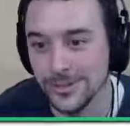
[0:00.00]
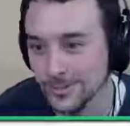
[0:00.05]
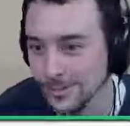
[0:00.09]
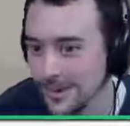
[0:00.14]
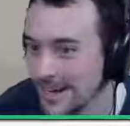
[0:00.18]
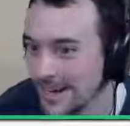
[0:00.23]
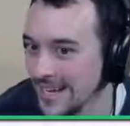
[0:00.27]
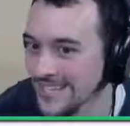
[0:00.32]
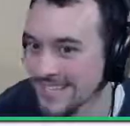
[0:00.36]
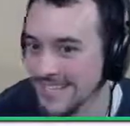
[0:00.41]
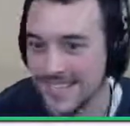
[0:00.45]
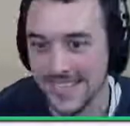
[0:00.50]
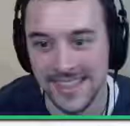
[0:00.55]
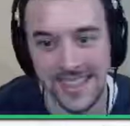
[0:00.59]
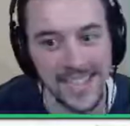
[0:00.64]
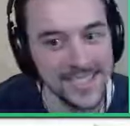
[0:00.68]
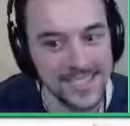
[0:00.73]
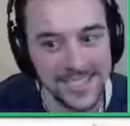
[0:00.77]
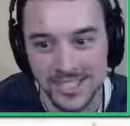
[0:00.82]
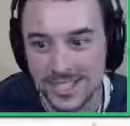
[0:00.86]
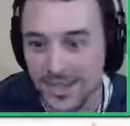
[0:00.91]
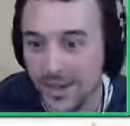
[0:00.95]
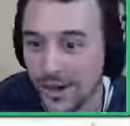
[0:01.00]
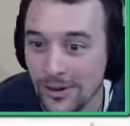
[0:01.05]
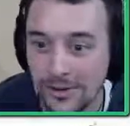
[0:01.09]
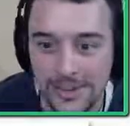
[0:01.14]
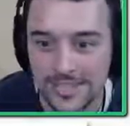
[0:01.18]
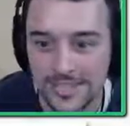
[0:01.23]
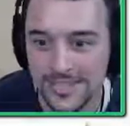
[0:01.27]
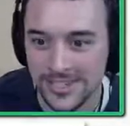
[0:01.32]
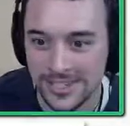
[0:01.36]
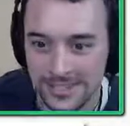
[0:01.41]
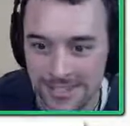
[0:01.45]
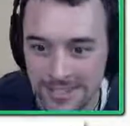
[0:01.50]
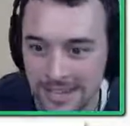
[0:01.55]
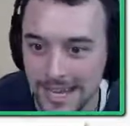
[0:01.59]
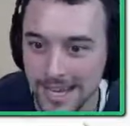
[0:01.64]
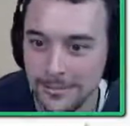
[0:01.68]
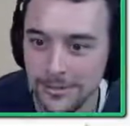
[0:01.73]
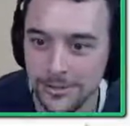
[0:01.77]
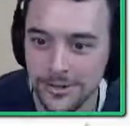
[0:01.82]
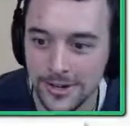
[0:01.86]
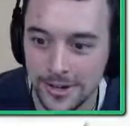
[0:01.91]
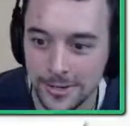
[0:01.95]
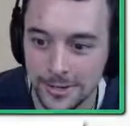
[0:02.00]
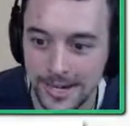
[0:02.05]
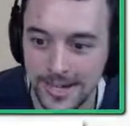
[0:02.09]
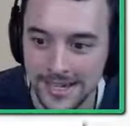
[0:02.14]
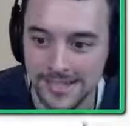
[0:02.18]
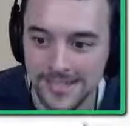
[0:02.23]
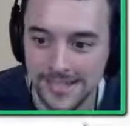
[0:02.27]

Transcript: rests, and that totally turned Game 3 around.